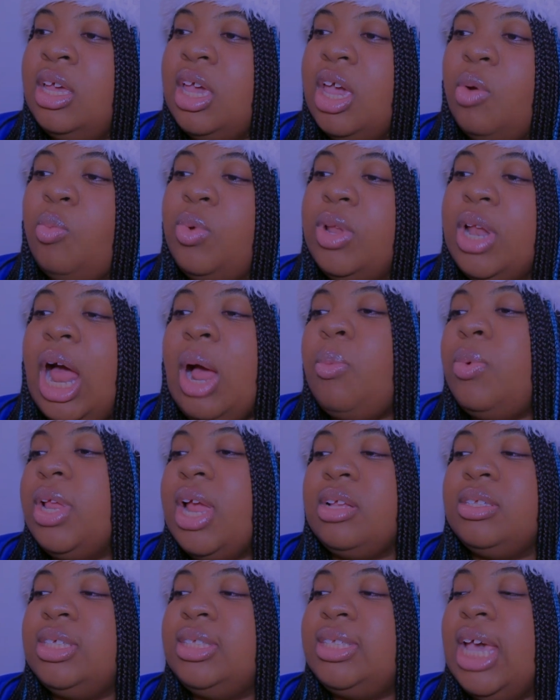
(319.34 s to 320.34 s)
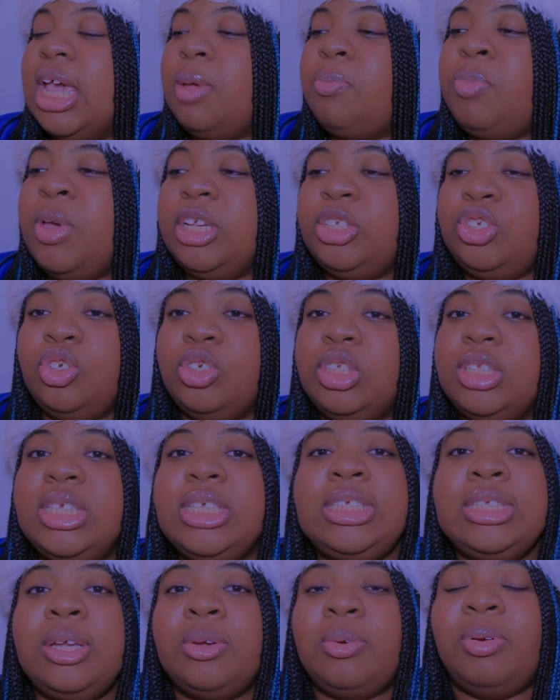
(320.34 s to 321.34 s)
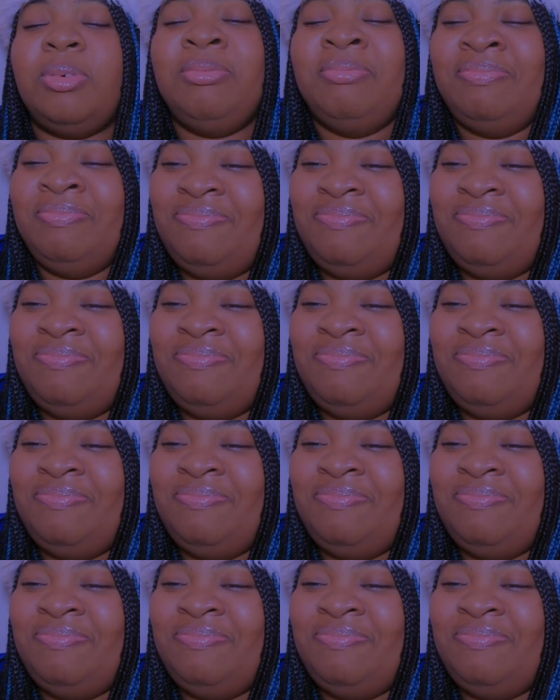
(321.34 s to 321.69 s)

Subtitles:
And when I went out to take pictures, this nigga,